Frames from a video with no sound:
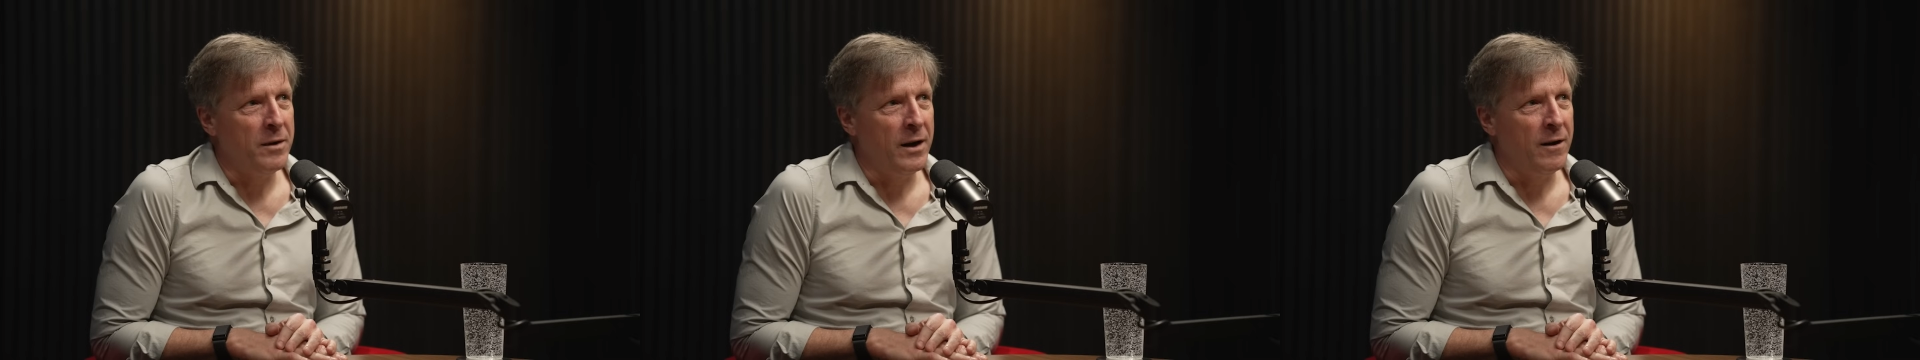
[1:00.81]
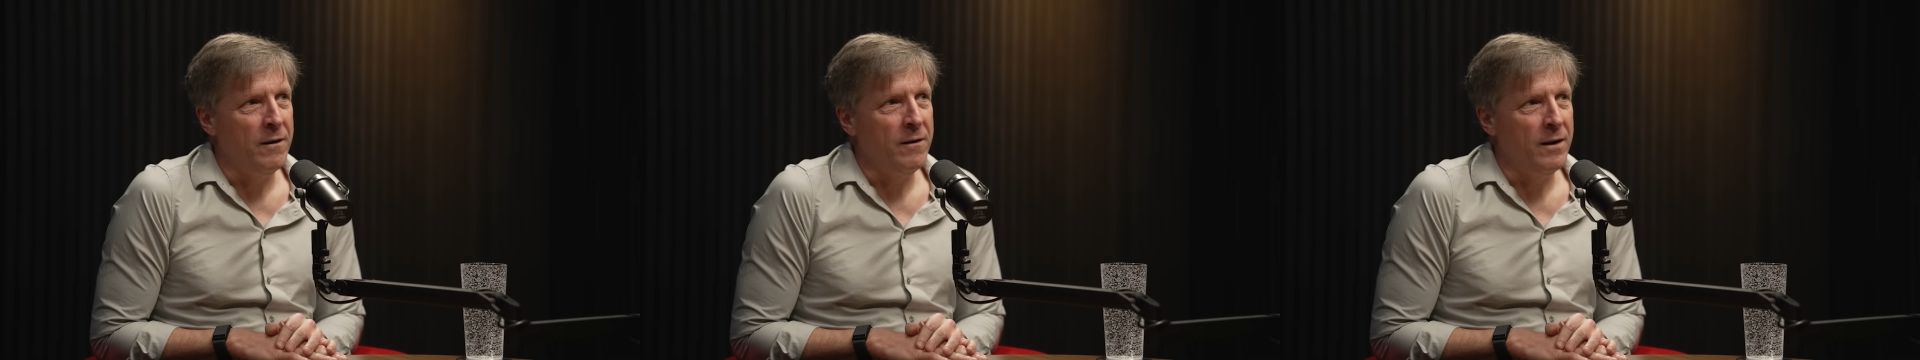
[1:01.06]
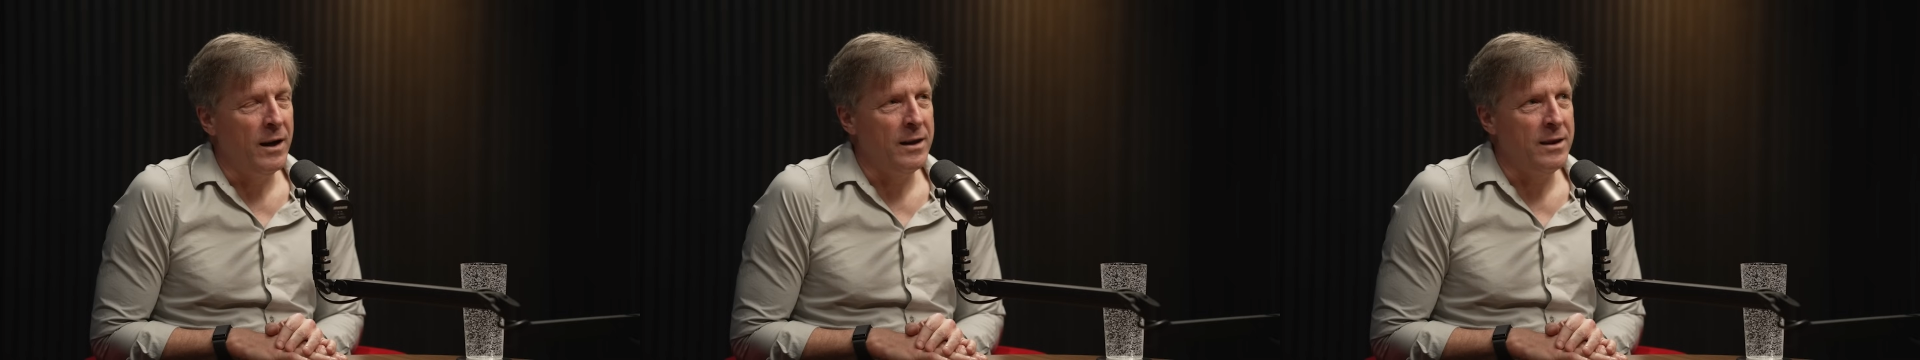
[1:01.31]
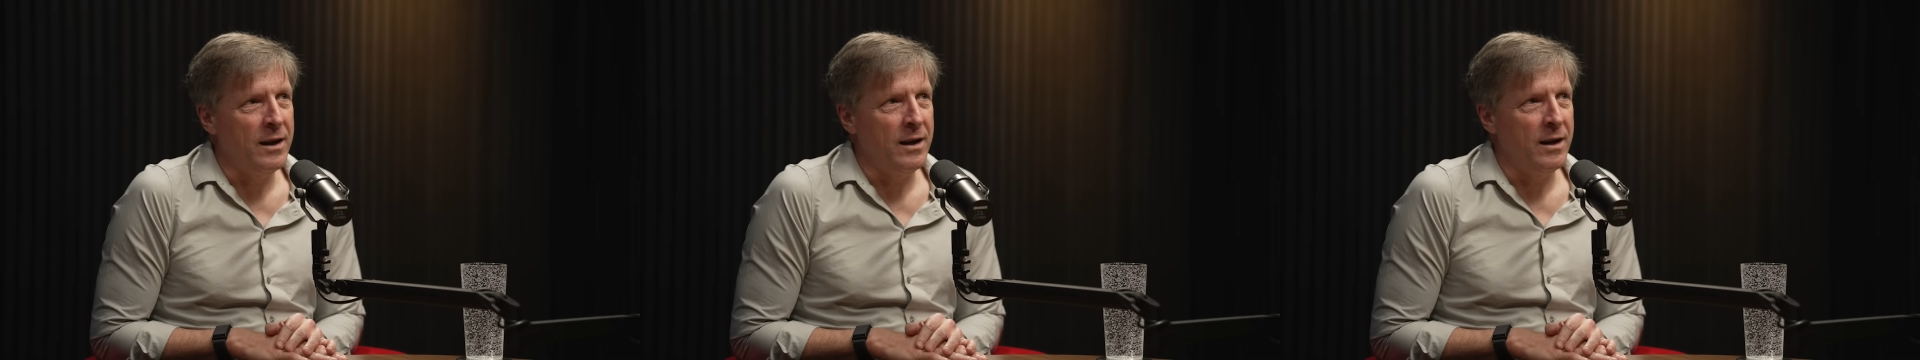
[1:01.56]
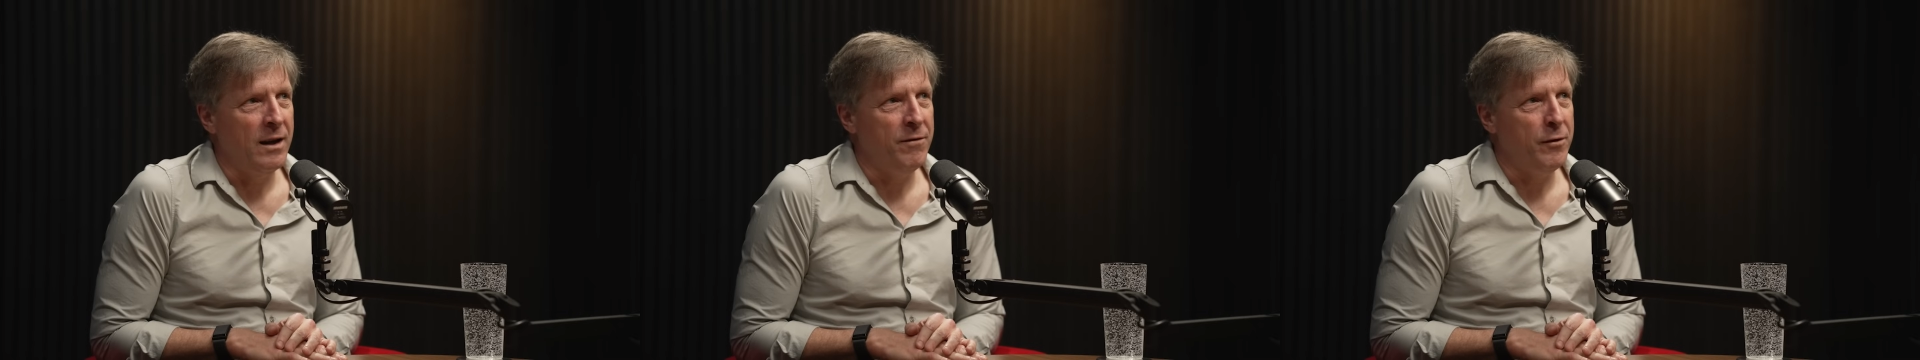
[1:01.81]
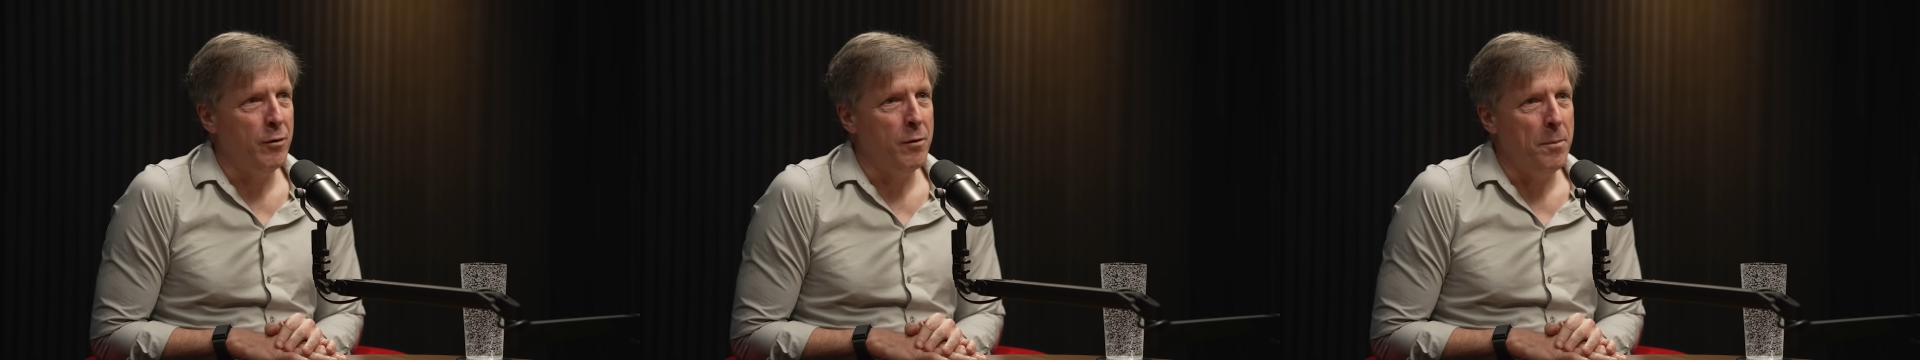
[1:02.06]
there. I think
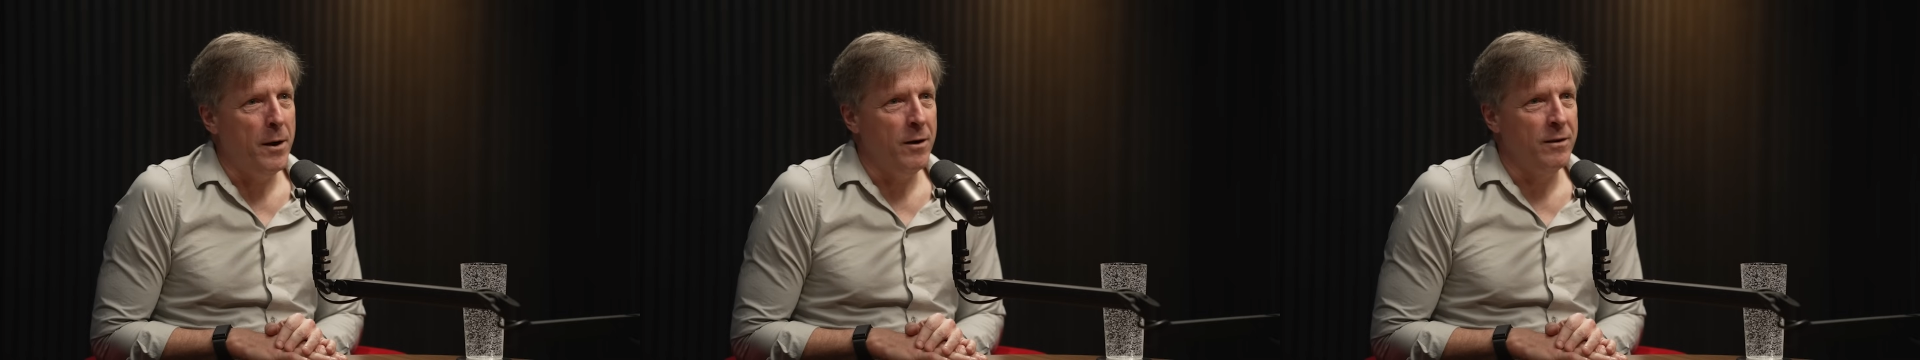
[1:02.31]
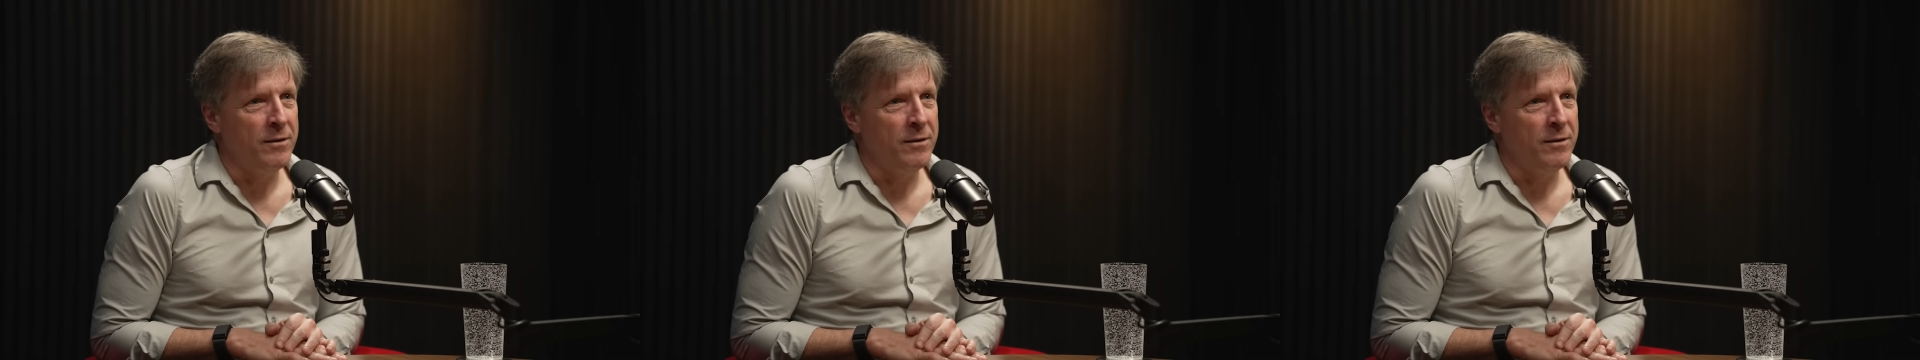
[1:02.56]
if you're repairing